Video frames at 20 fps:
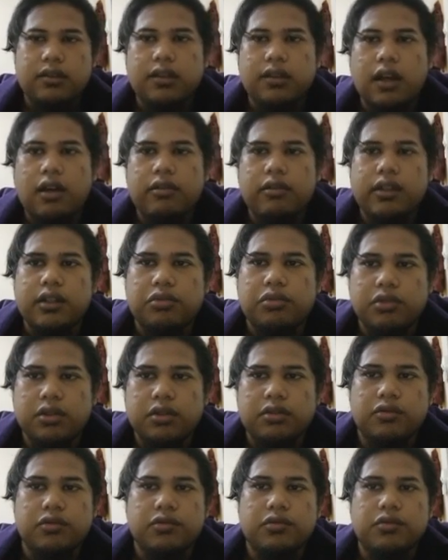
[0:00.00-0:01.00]
tau
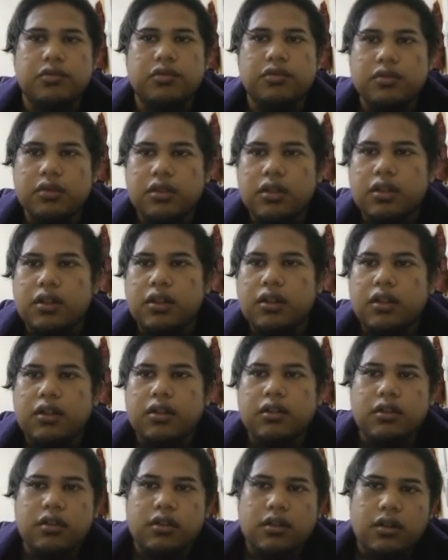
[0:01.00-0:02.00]
equal to
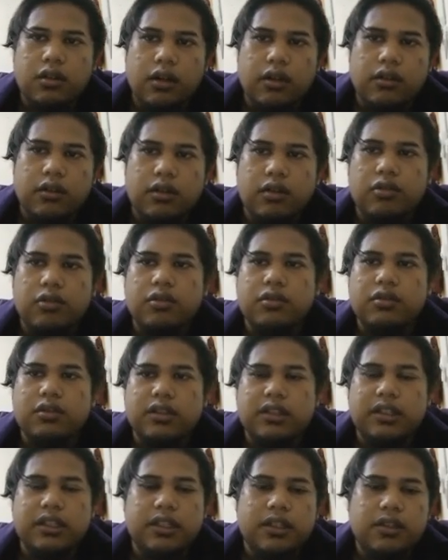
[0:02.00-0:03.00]
rho
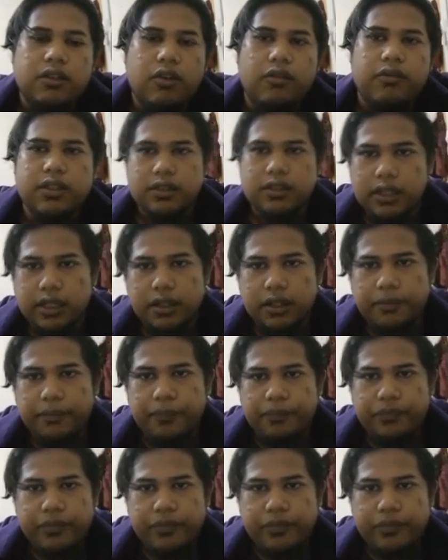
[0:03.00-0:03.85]
t over j.